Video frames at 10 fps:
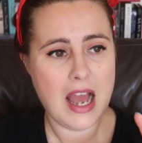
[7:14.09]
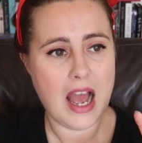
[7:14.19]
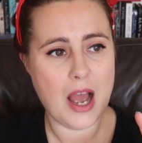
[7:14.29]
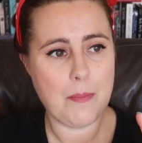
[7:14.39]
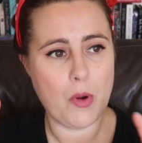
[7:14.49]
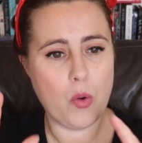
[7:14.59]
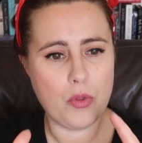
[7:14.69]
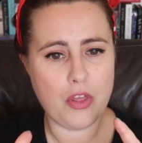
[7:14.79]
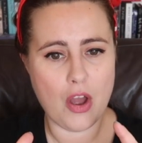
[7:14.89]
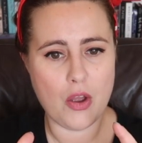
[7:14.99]

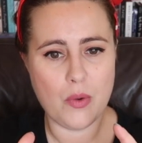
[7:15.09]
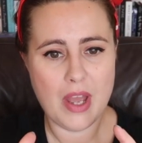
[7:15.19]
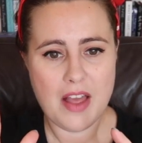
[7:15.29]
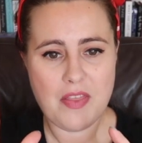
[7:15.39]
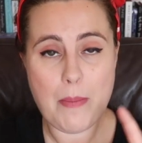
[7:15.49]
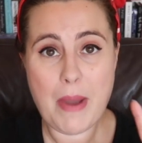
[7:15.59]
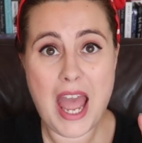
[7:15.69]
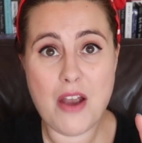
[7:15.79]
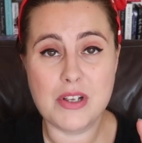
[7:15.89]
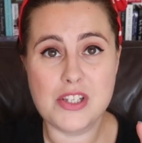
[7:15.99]
although their
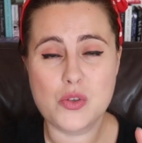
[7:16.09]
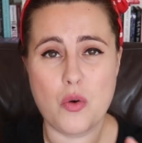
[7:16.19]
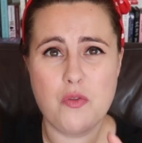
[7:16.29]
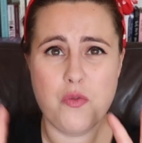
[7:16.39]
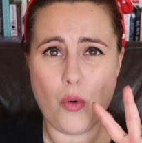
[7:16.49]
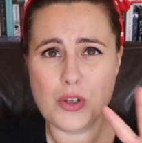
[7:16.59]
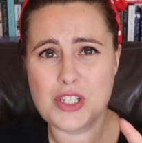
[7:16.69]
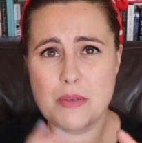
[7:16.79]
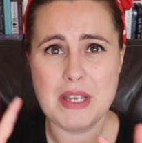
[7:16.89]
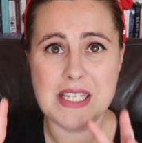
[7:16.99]
parents sort of
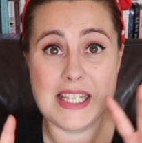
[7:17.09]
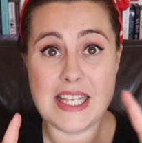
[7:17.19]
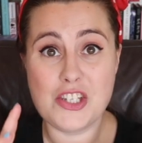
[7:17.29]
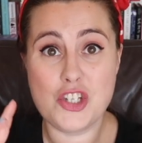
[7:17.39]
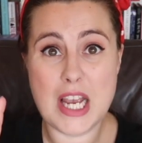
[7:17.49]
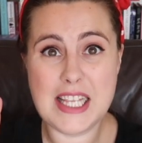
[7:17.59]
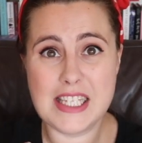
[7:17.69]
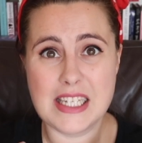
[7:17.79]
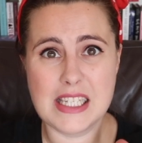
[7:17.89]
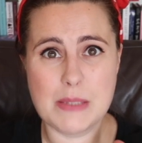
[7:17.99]
forced them into these
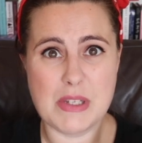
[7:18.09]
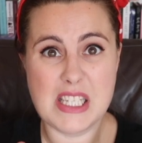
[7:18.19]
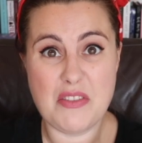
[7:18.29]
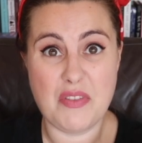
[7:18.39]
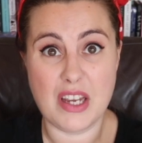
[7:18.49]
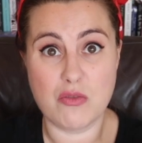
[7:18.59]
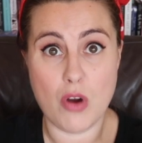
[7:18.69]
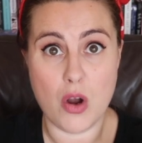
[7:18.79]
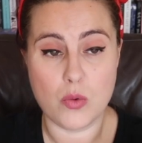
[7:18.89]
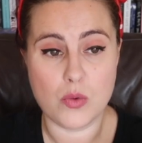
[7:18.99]
gender specific
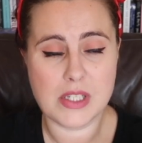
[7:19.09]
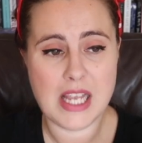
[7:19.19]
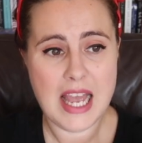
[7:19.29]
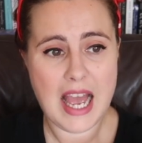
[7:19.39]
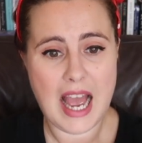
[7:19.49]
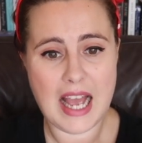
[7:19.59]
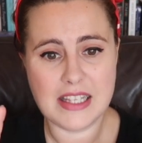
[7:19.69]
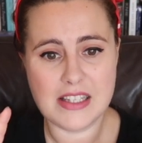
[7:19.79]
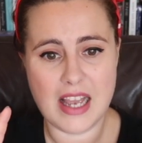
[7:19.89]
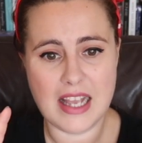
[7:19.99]
roles
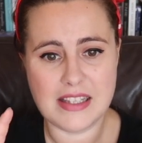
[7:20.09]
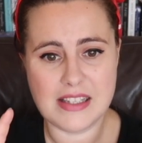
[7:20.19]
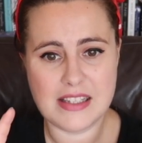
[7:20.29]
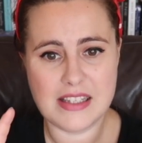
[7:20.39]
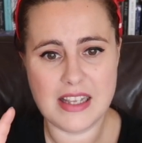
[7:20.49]
and